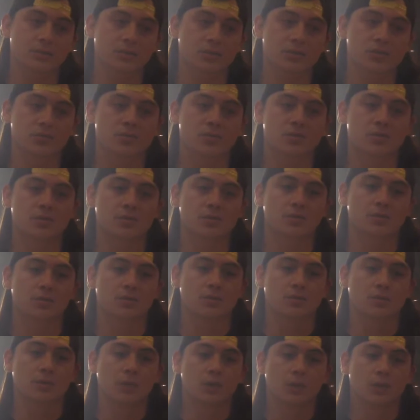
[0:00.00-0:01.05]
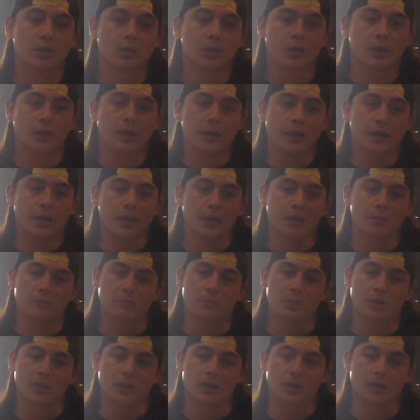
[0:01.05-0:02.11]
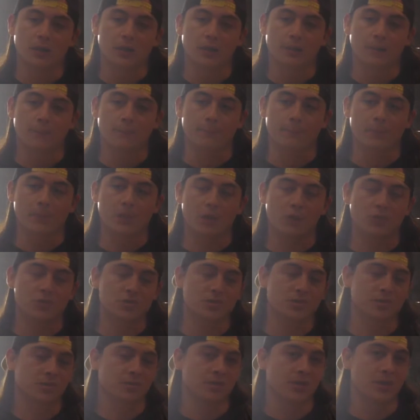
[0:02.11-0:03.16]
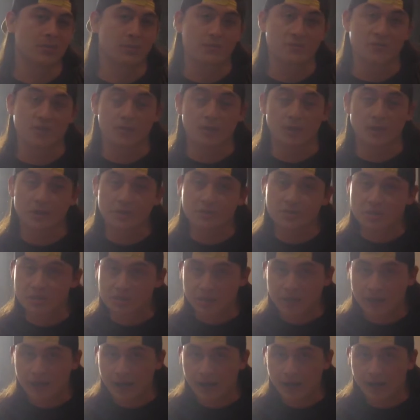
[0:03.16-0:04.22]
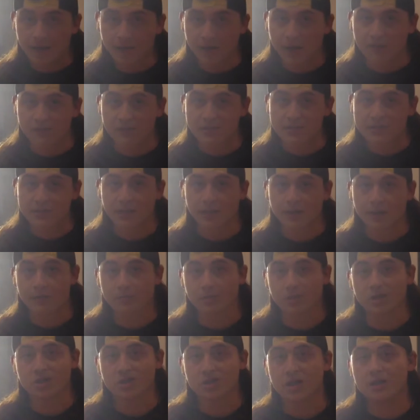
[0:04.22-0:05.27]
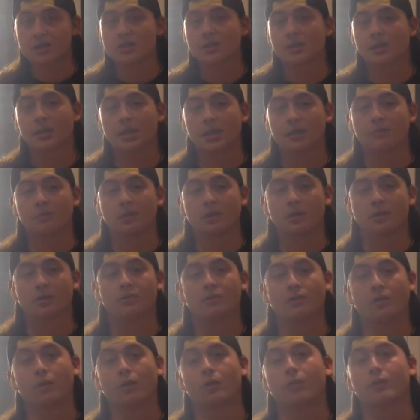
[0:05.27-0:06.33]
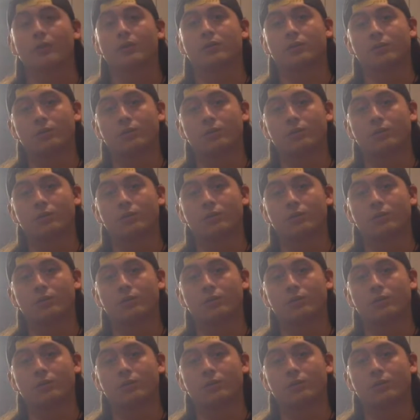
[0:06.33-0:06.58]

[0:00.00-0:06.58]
due to it being also the name of someone else's account, I've decided I'm going to change the name. Don't know what